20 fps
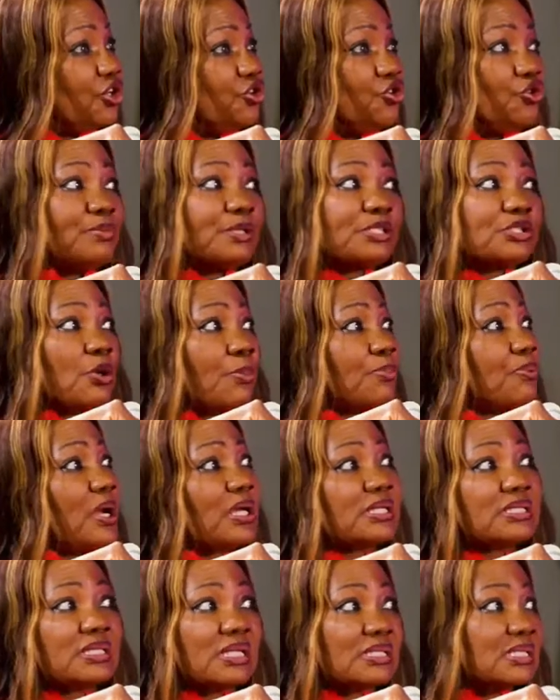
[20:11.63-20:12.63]
you would be
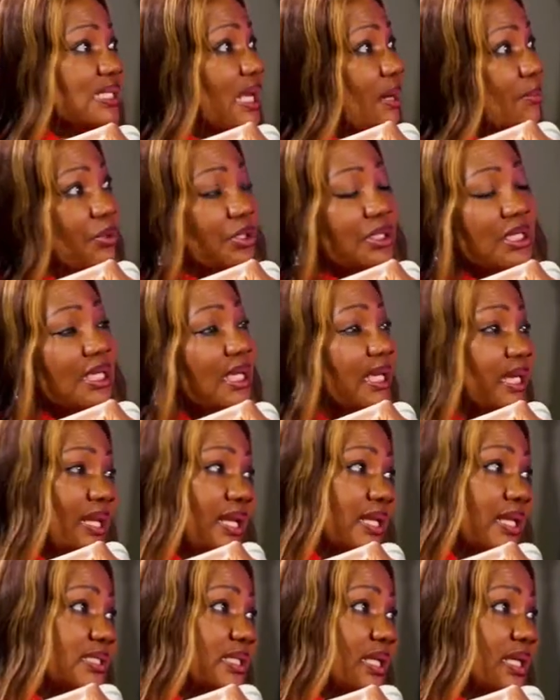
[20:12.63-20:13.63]
surprised that somebody in
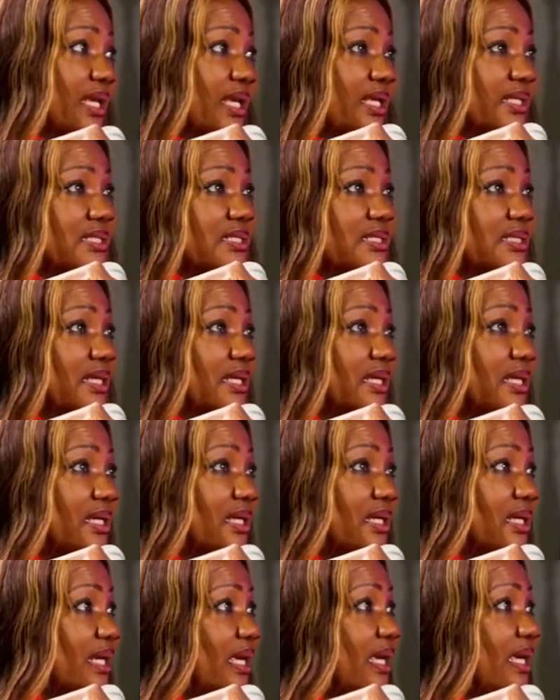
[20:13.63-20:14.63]
Connecticut
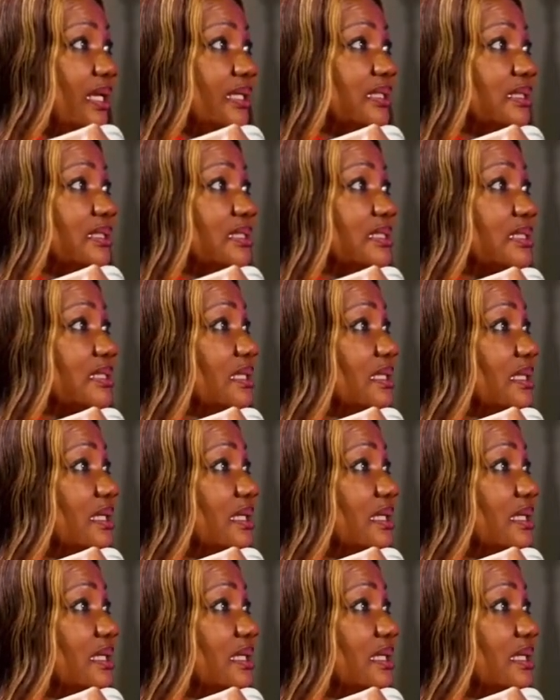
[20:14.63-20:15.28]
and